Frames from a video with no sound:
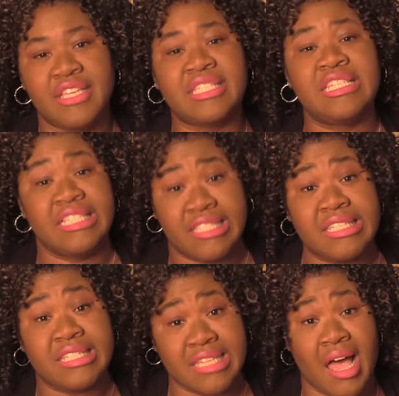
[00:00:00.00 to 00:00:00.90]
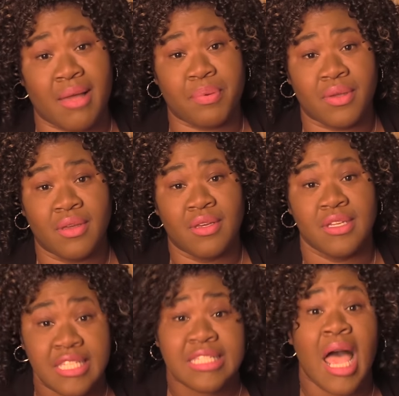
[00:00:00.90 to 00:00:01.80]
This needs to stop.
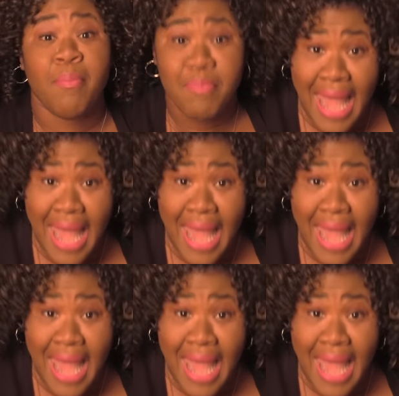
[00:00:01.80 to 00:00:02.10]
Stop